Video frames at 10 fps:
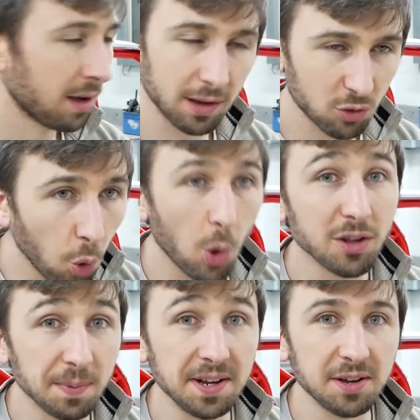it's
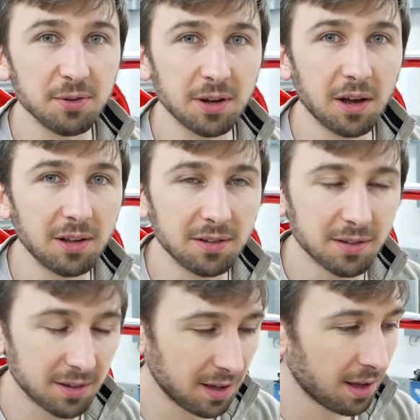always been different
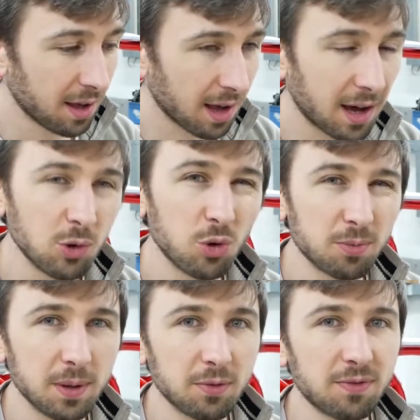colours and always
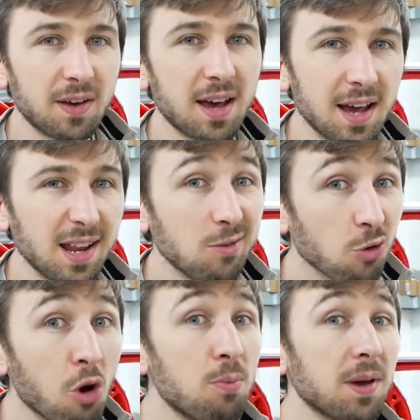been fairly
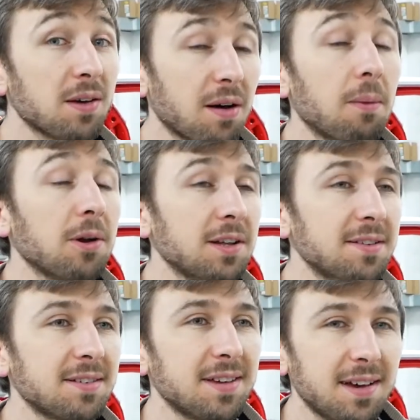ropey, if I'm
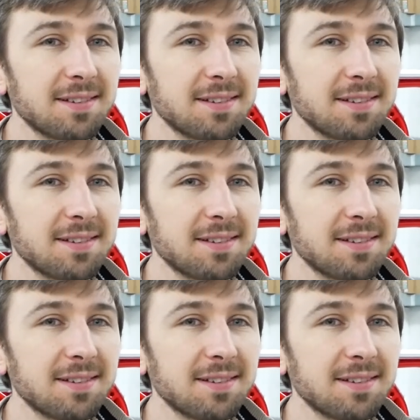honest.